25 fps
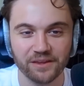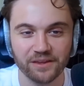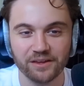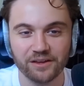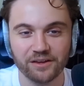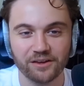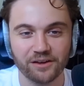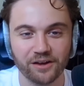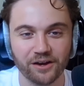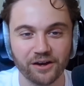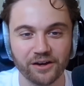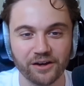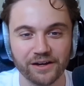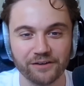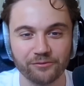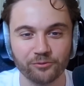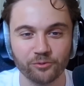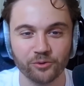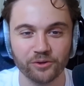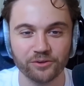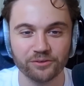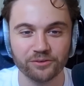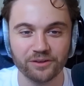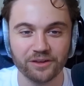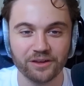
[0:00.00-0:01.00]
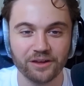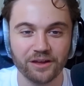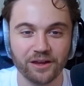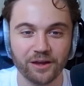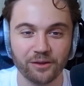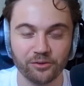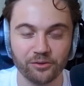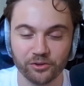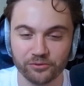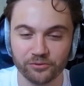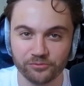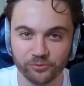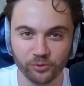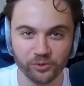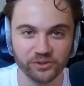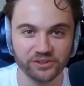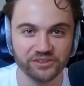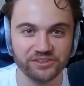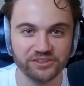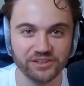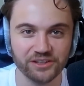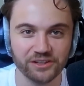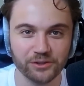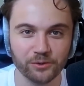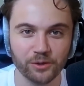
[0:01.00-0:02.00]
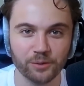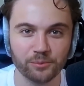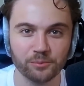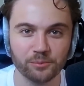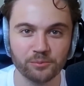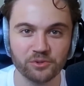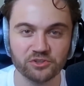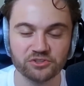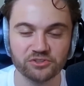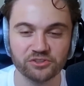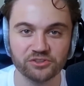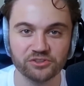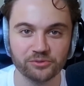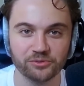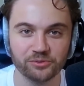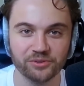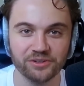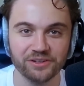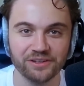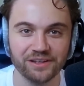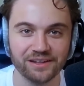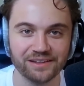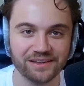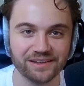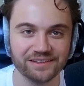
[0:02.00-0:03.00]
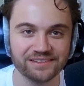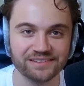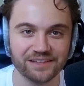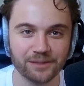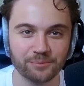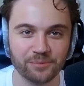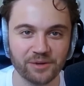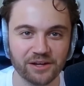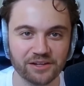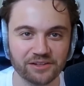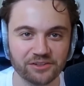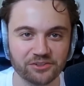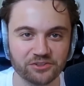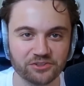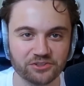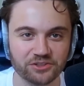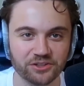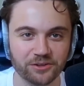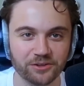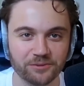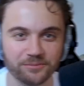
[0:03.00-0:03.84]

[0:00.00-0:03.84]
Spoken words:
All right, everyone. I look forward to seeing you at Permissionless III, and let's get back to the show.